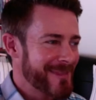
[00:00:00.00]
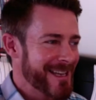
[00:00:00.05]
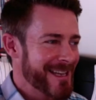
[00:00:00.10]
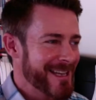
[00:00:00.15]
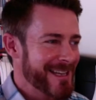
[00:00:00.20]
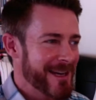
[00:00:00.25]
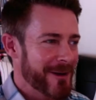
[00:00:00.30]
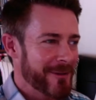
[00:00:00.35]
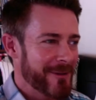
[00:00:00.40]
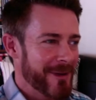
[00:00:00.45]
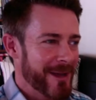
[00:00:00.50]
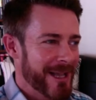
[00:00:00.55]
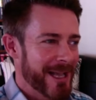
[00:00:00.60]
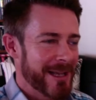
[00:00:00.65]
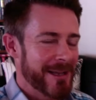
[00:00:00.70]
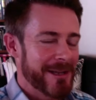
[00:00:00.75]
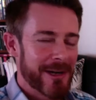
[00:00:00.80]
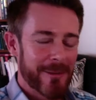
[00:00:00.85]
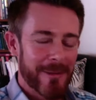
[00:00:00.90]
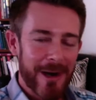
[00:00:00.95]
you know
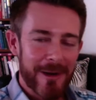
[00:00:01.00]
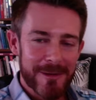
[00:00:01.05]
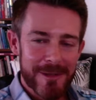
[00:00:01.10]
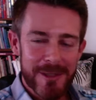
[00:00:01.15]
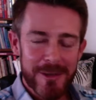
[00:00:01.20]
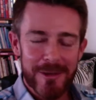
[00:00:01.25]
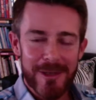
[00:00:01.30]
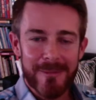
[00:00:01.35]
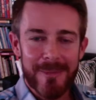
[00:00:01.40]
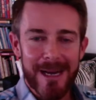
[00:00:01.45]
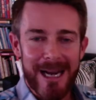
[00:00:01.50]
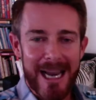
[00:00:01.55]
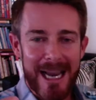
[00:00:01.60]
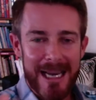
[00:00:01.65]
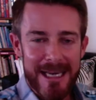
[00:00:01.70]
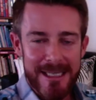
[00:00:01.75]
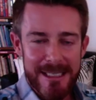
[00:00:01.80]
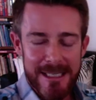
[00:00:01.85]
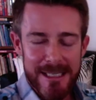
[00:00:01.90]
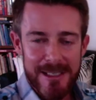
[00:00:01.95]
how I was talking about
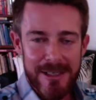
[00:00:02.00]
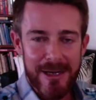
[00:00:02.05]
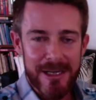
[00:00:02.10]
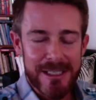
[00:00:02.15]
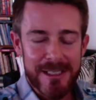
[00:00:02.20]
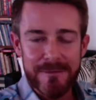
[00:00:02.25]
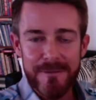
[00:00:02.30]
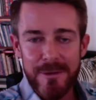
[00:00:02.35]
exercise,